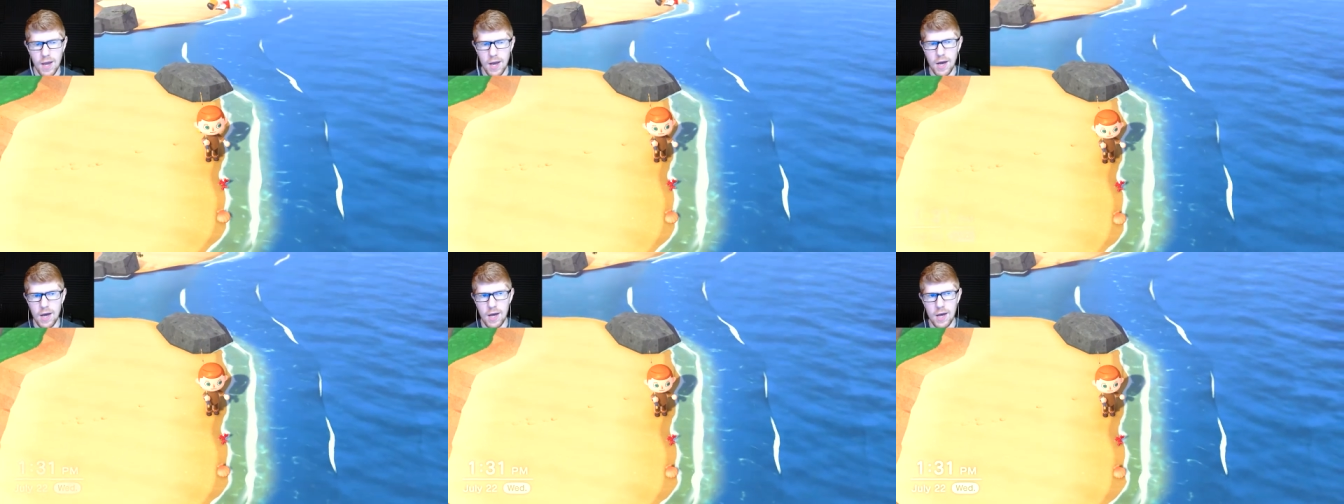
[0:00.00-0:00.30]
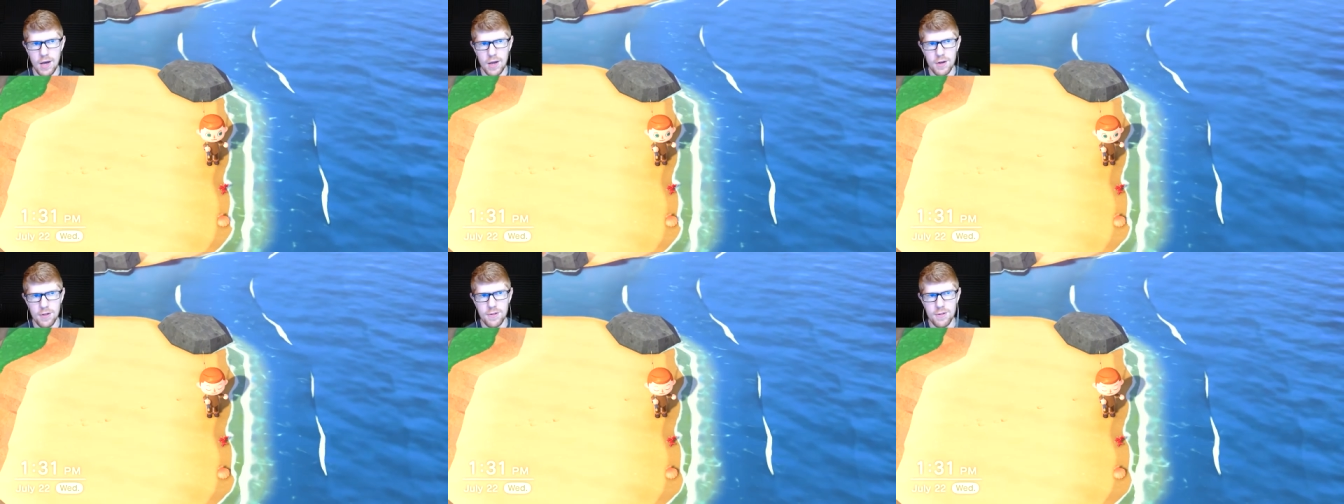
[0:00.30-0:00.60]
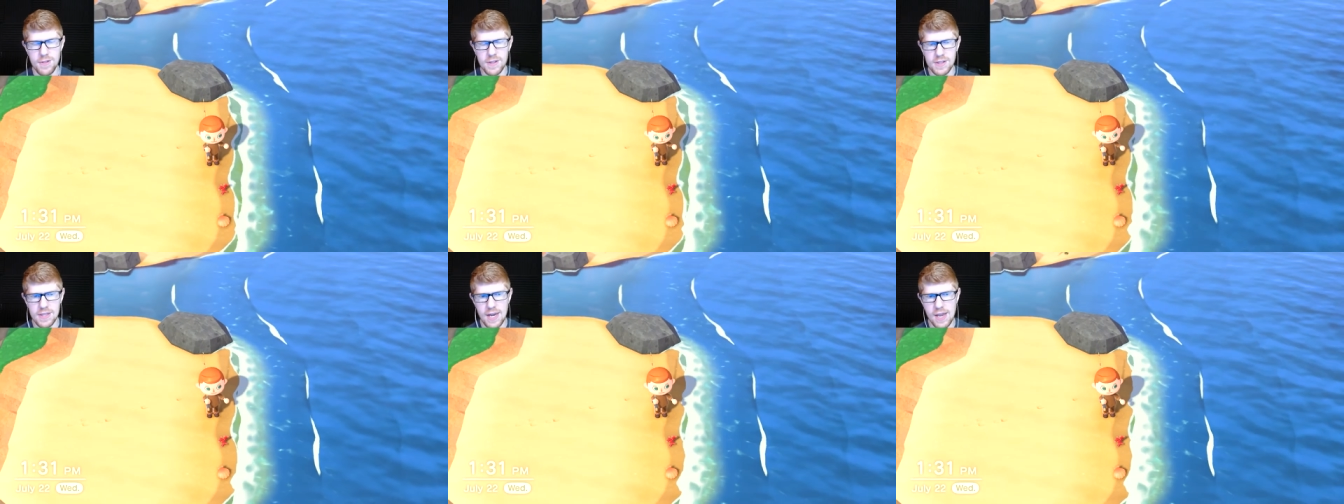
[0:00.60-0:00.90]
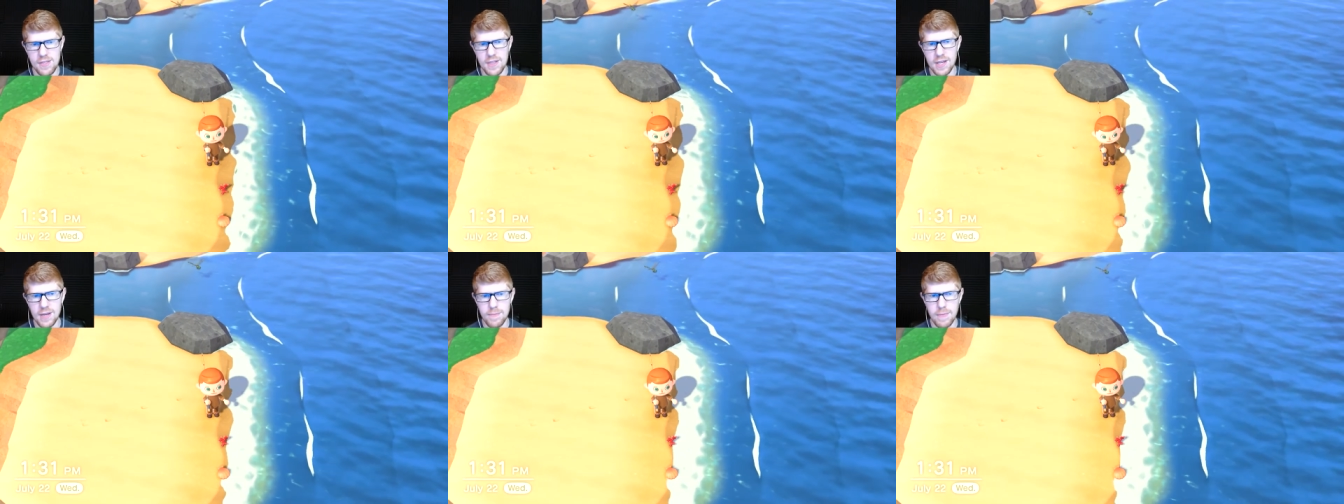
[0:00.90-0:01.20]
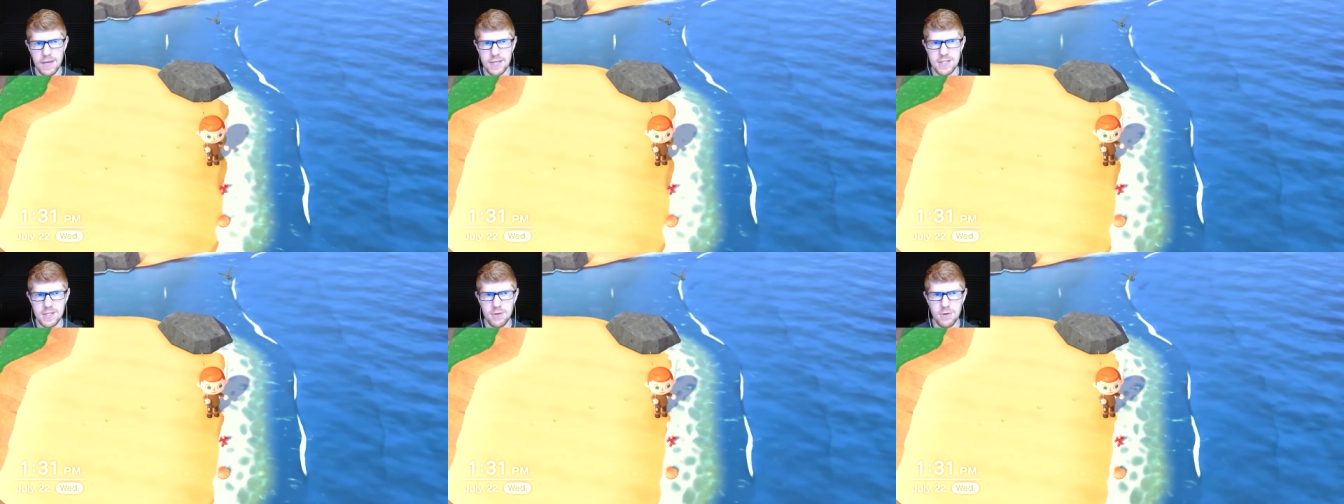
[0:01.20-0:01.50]
Uh, another thing that I think
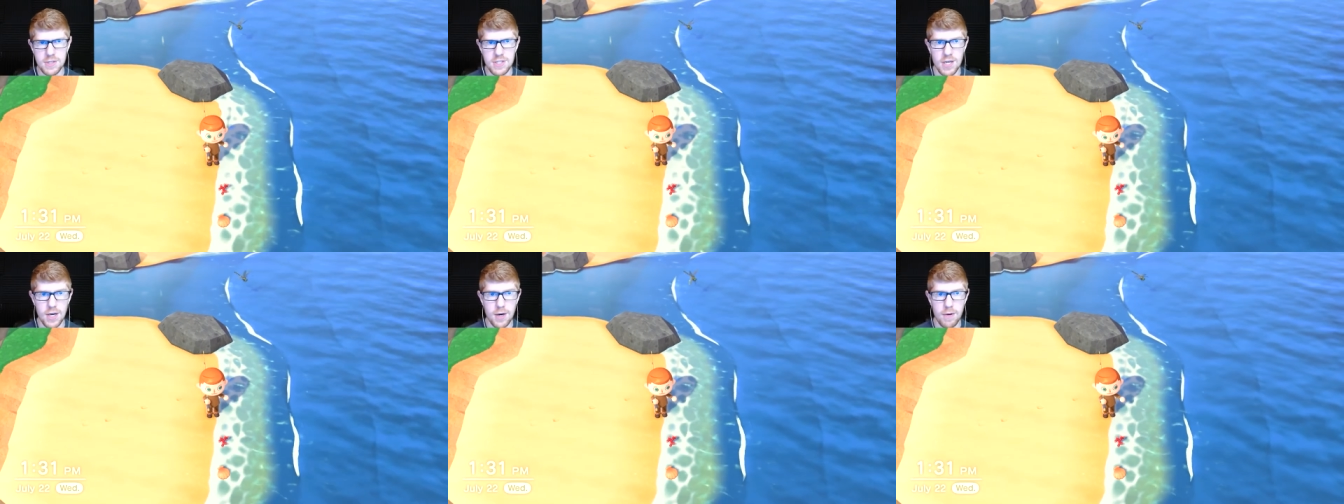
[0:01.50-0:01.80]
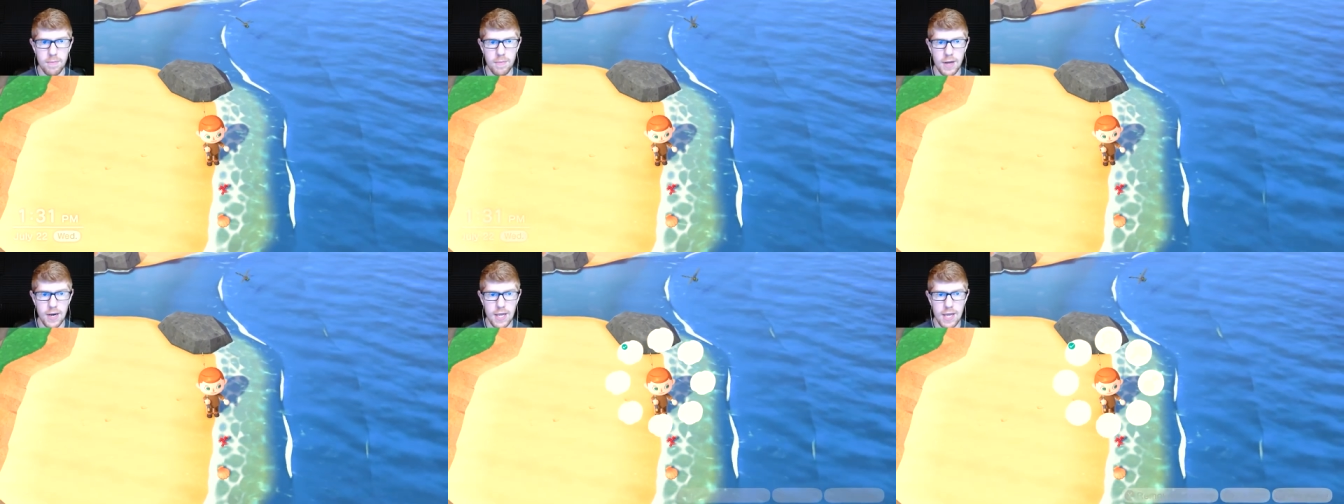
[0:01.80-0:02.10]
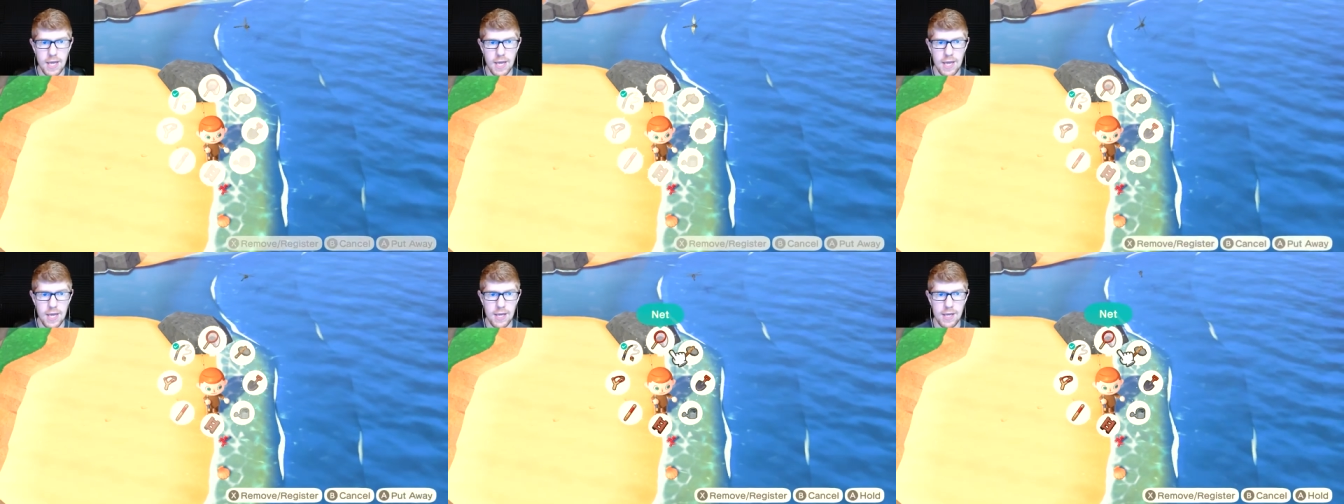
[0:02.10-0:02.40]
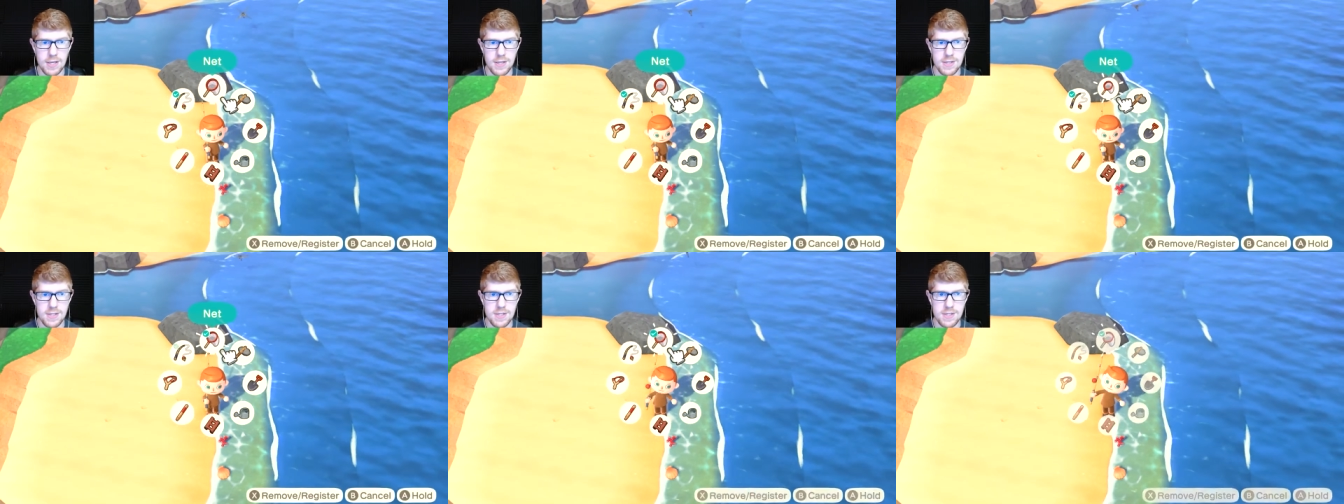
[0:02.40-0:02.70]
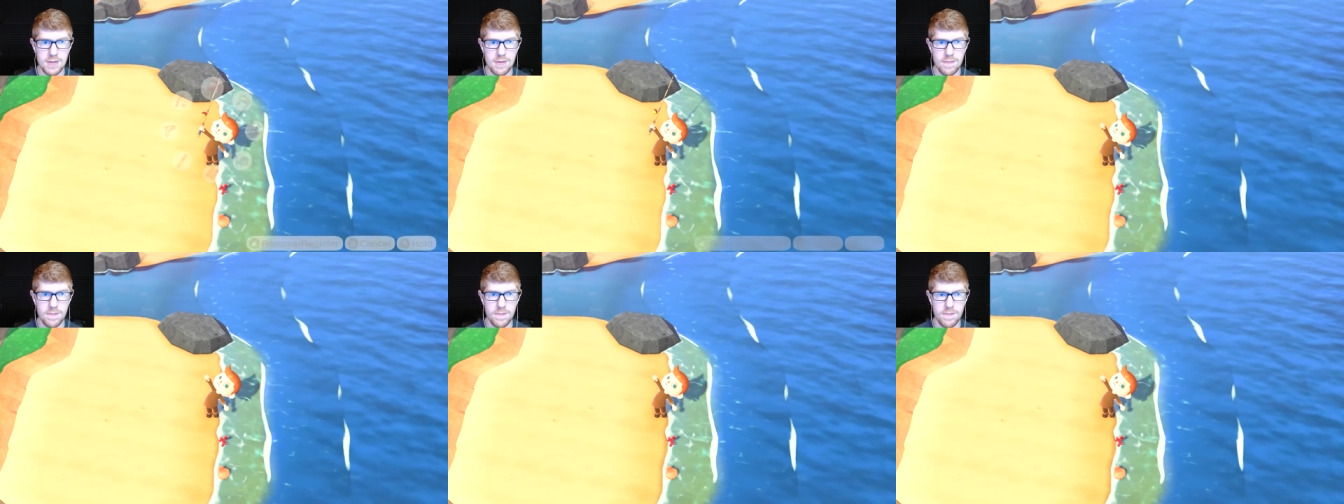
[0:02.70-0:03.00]
makes you a ton of money
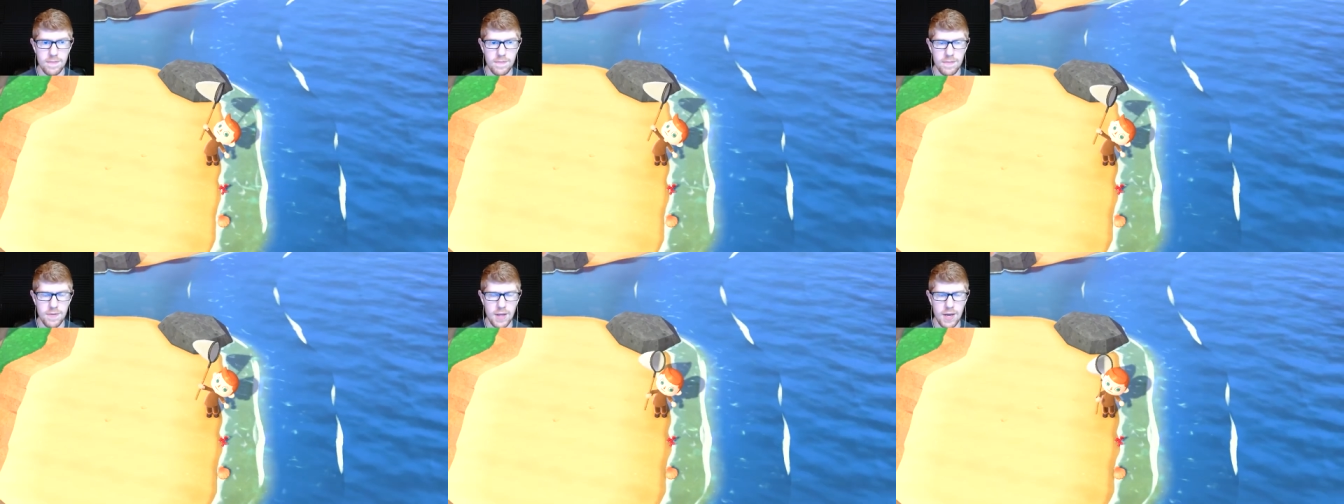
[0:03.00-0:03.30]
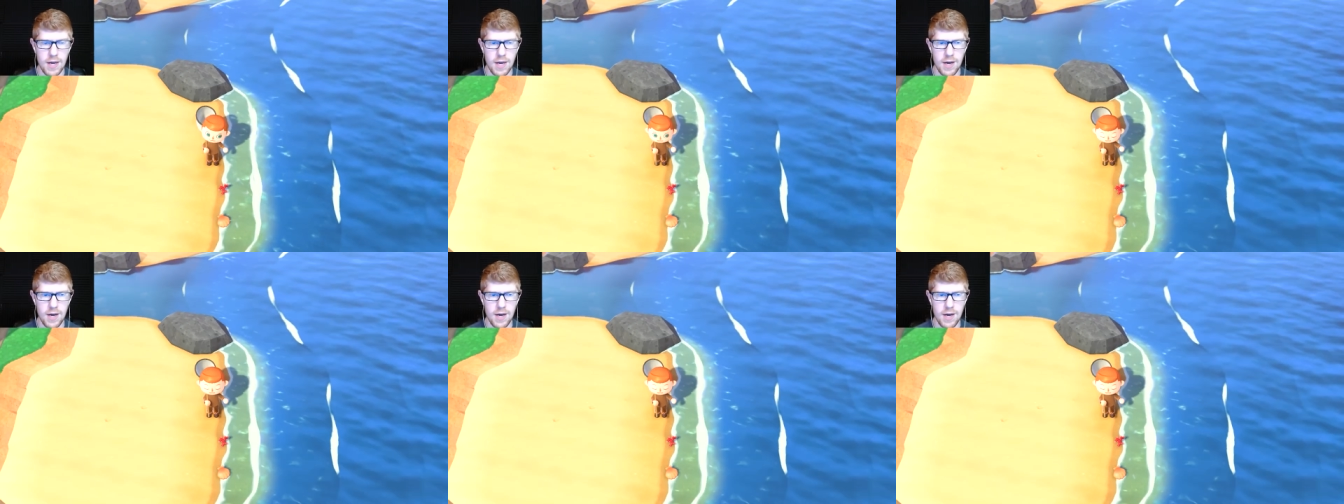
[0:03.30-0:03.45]
is, oh,